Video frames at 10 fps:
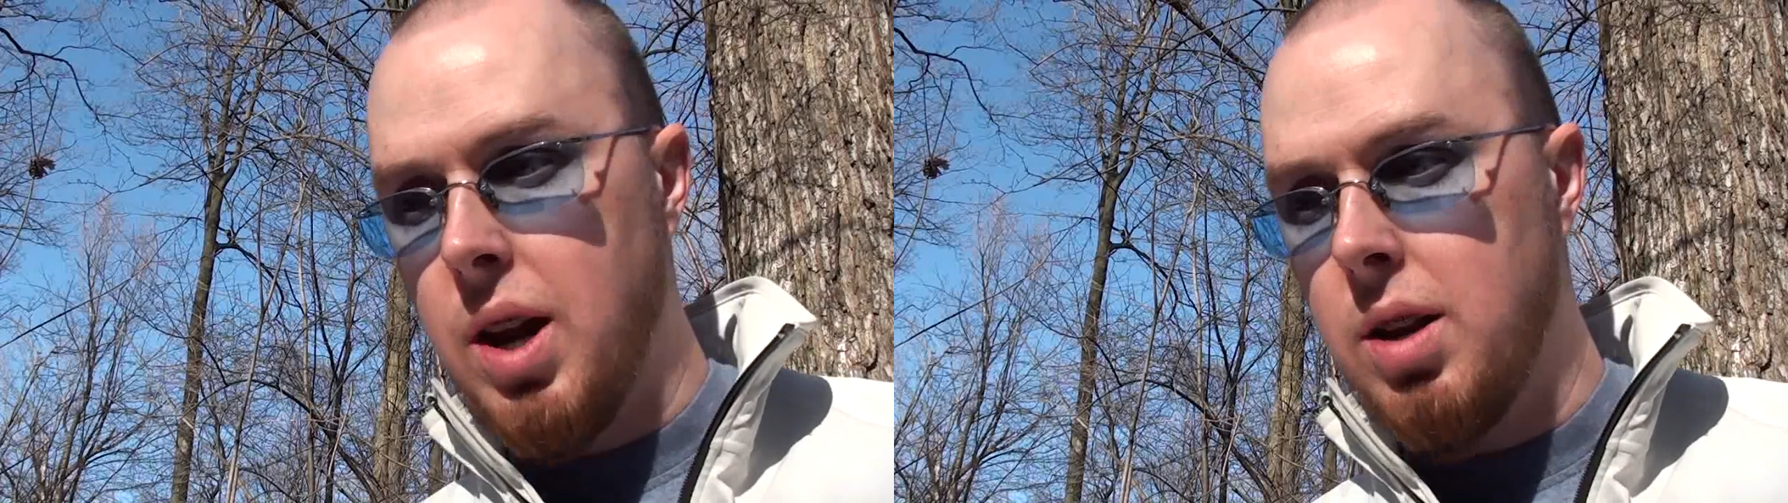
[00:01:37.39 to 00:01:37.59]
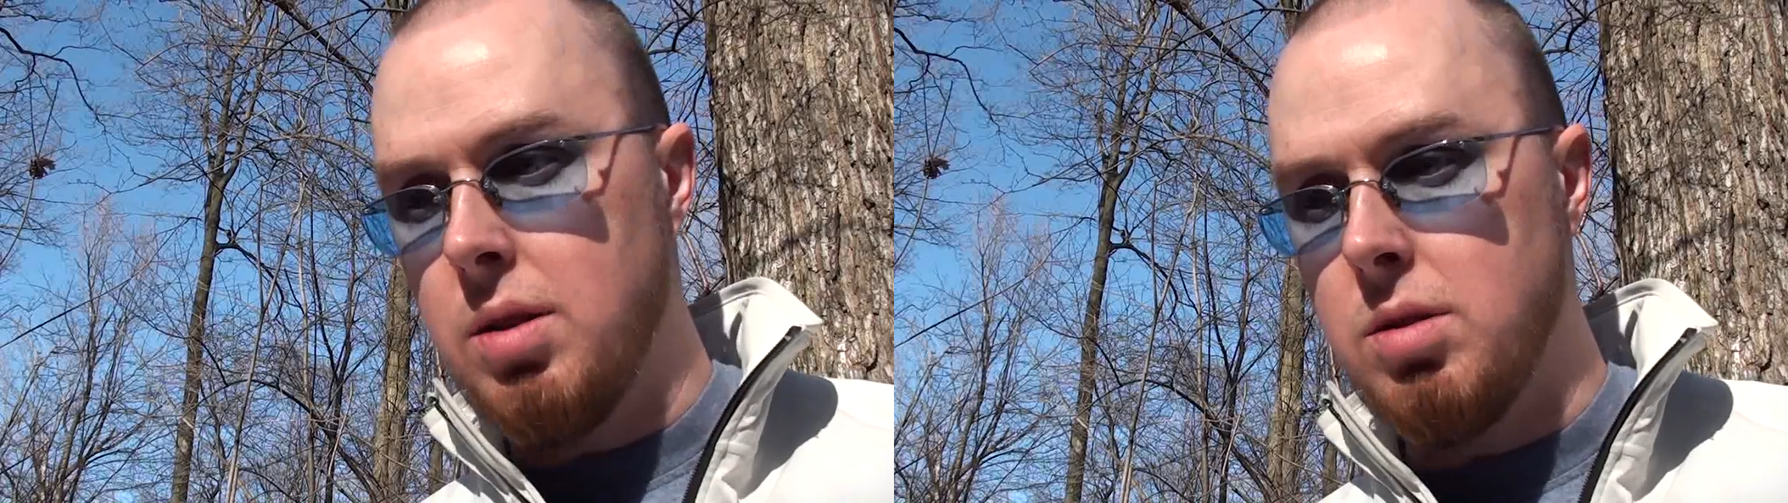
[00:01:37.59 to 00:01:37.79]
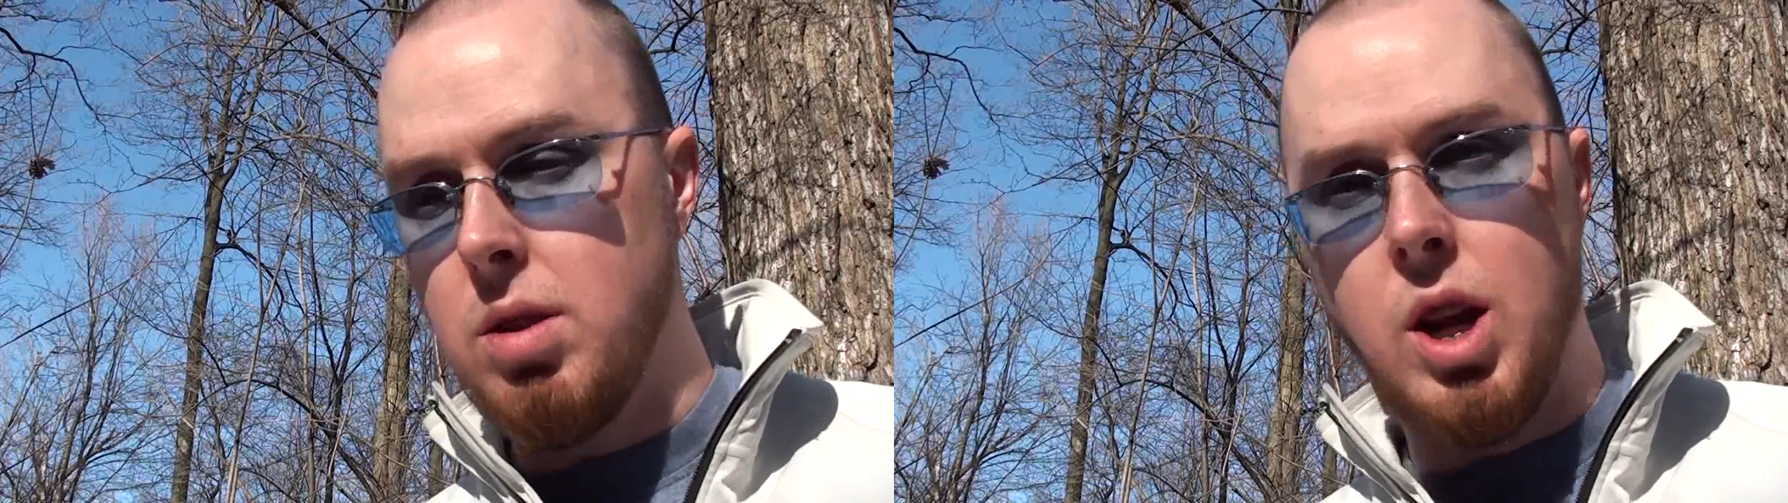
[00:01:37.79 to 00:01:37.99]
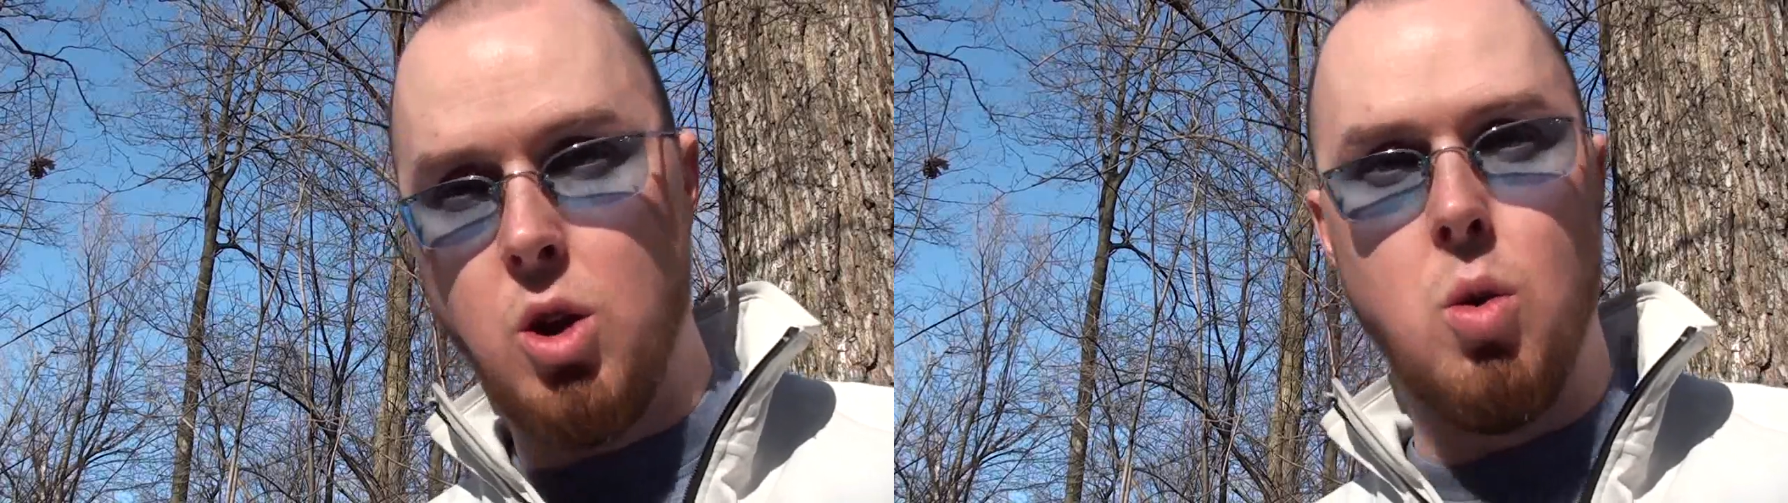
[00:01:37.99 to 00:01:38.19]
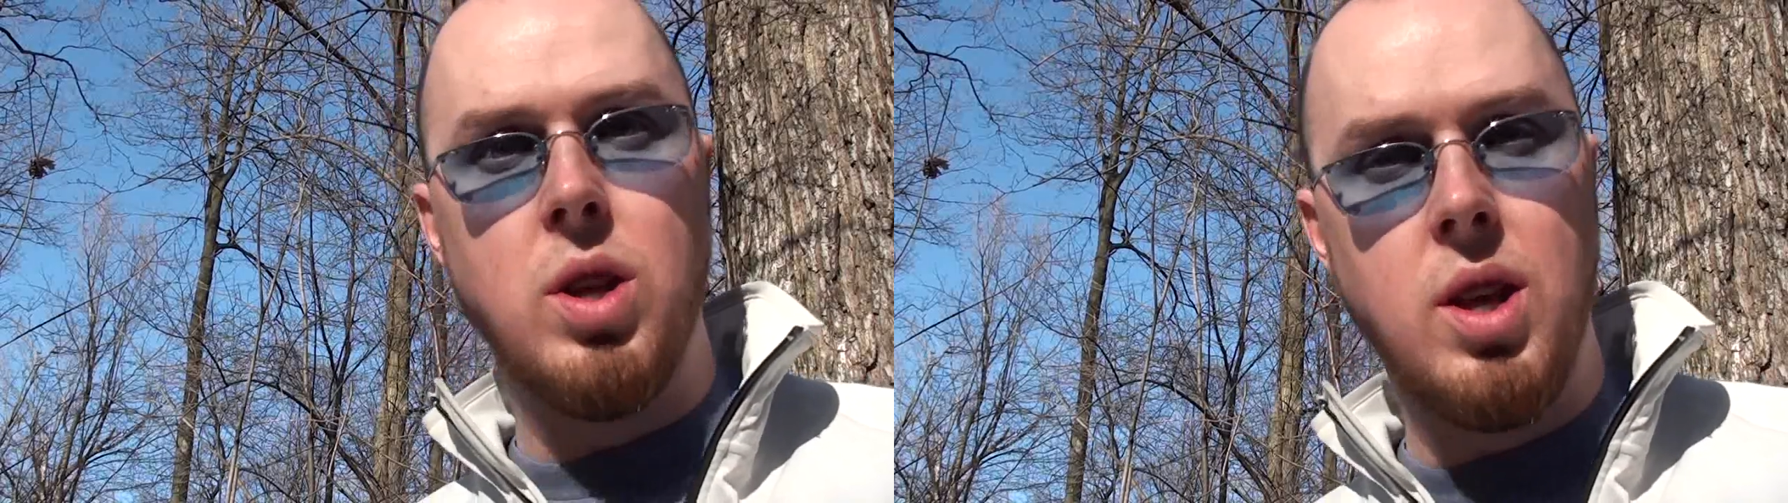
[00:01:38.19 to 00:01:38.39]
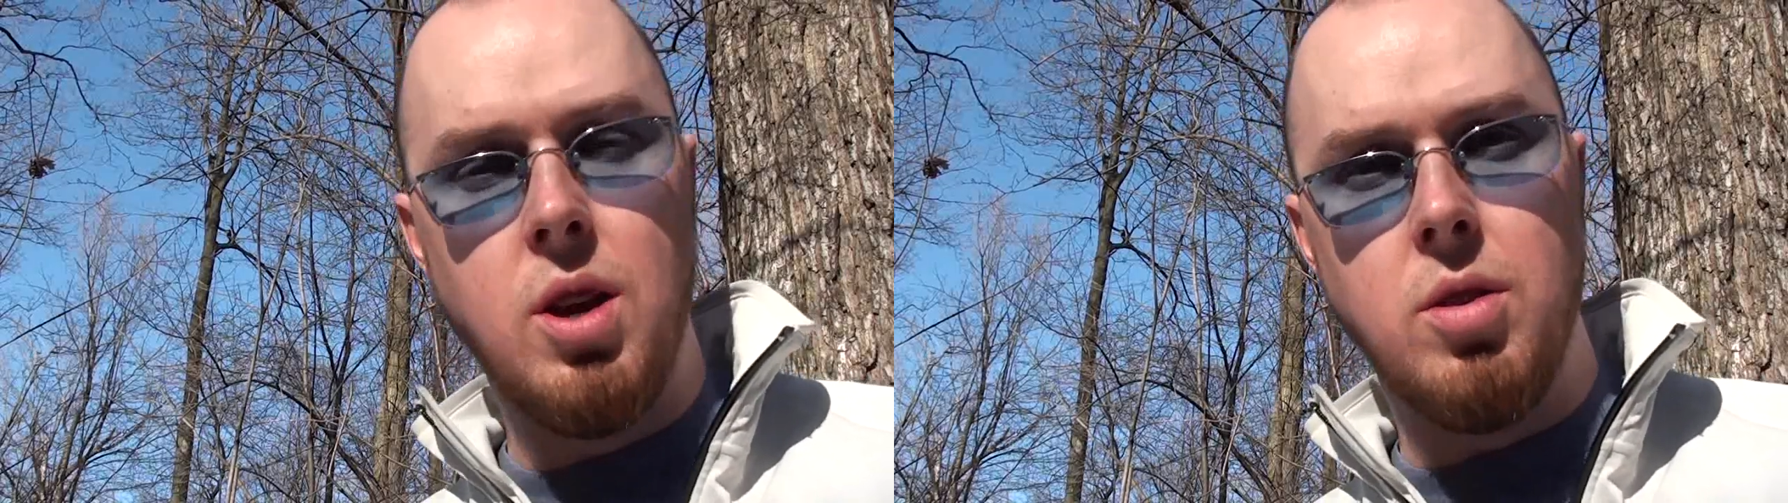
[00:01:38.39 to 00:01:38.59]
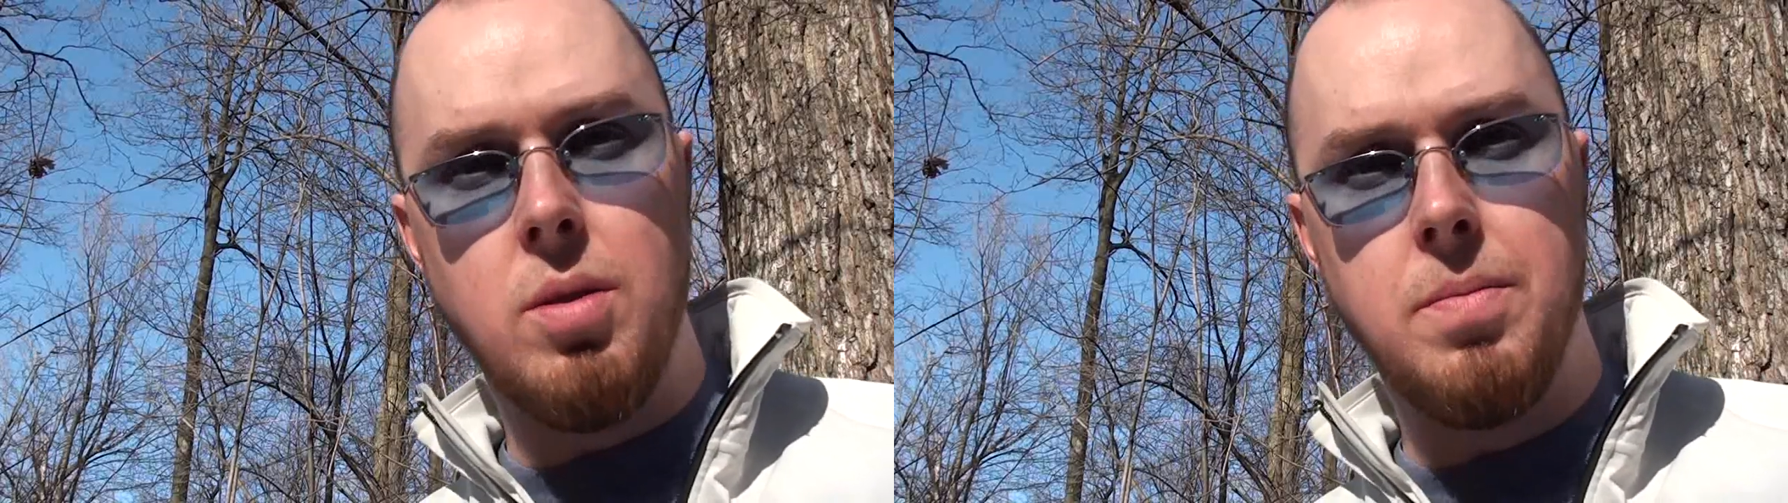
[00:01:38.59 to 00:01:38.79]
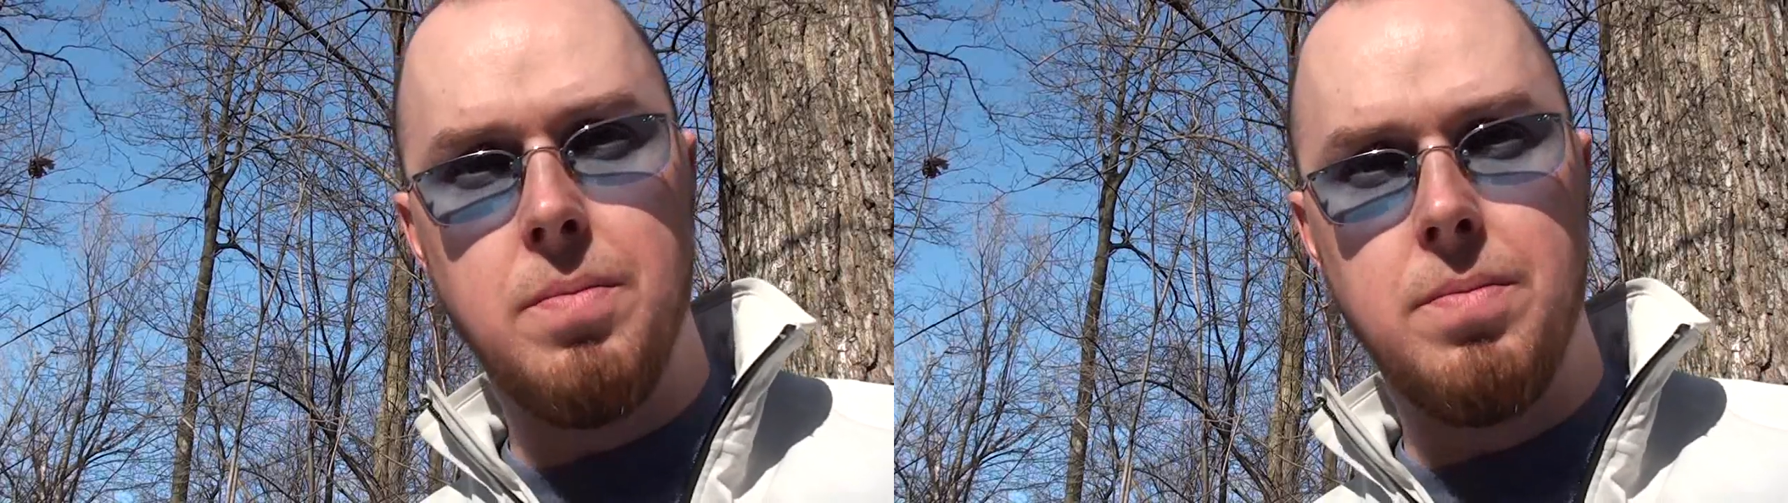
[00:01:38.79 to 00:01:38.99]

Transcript: and ignoring the other.